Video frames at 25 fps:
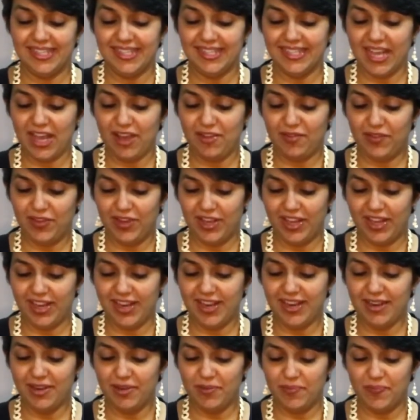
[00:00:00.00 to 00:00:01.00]

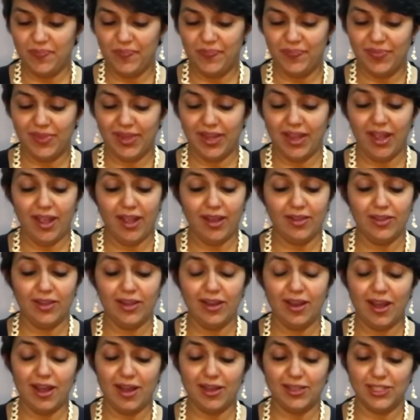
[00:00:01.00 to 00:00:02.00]
7, and the
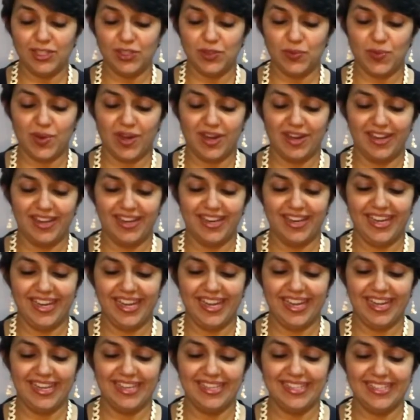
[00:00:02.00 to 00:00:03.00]
last one
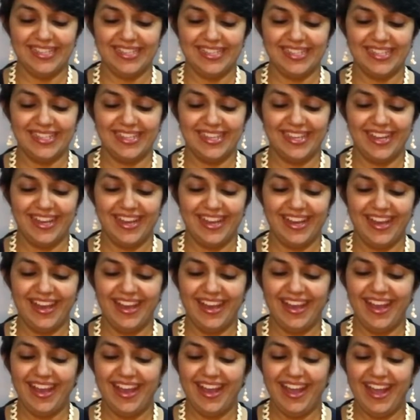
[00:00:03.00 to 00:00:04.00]
is
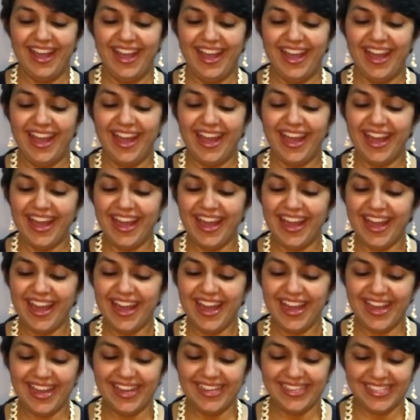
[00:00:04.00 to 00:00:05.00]

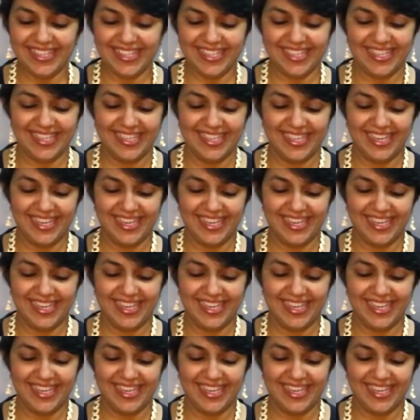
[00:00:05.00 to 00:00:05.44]
8.